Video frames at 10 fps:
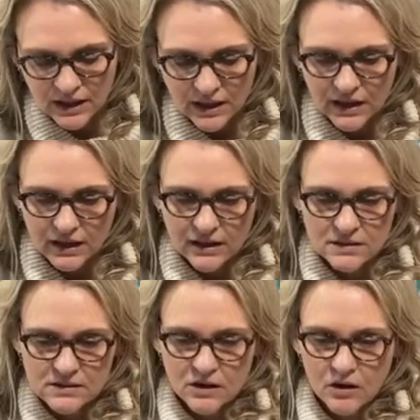
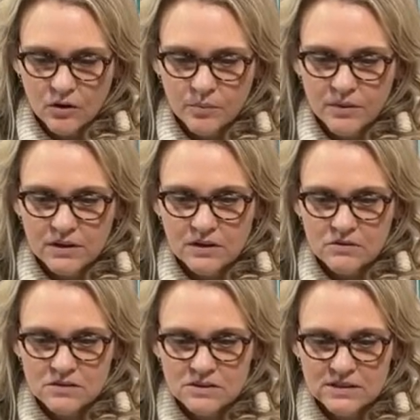and open
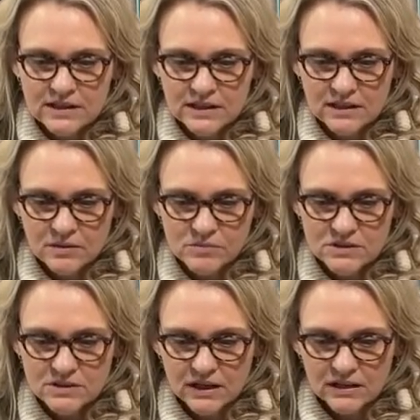those
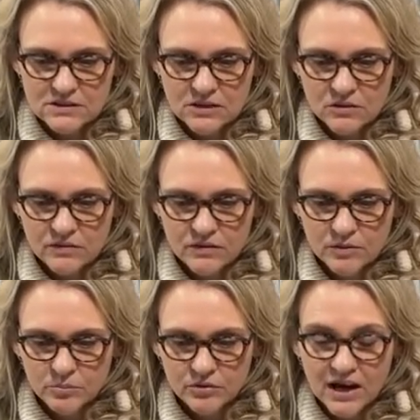seams. So if you
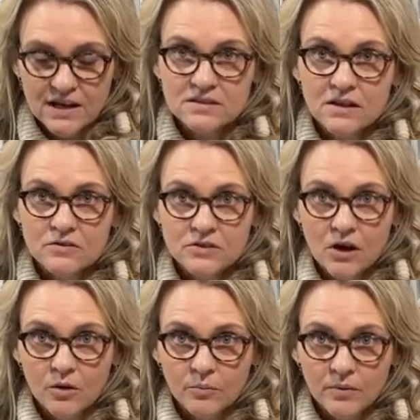press those
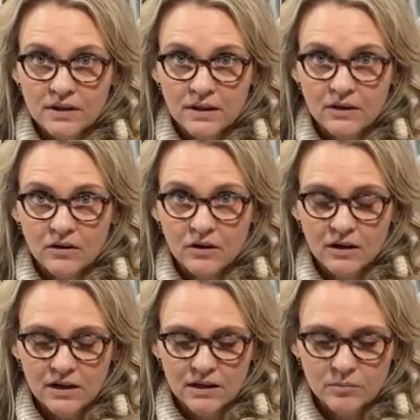open, they're
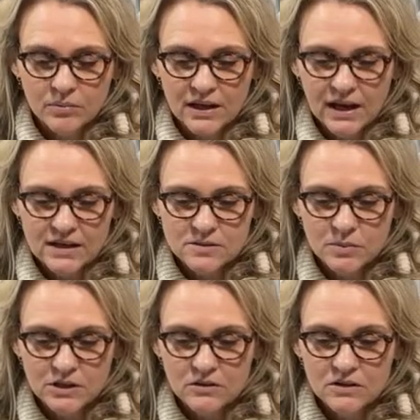already in place,
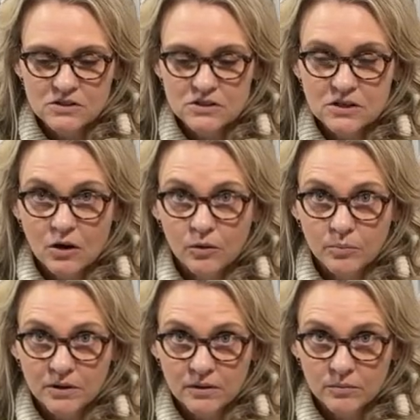but you could just
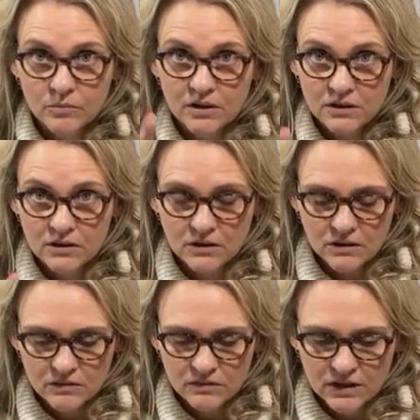open them with
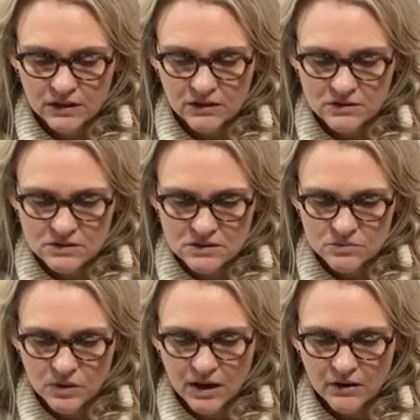your fingers as
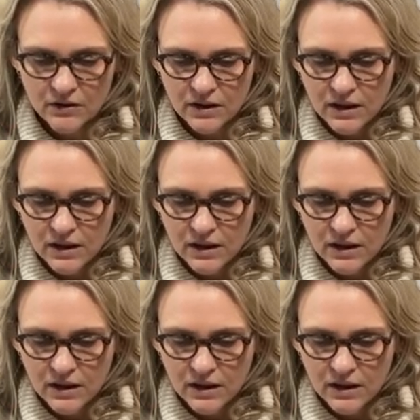well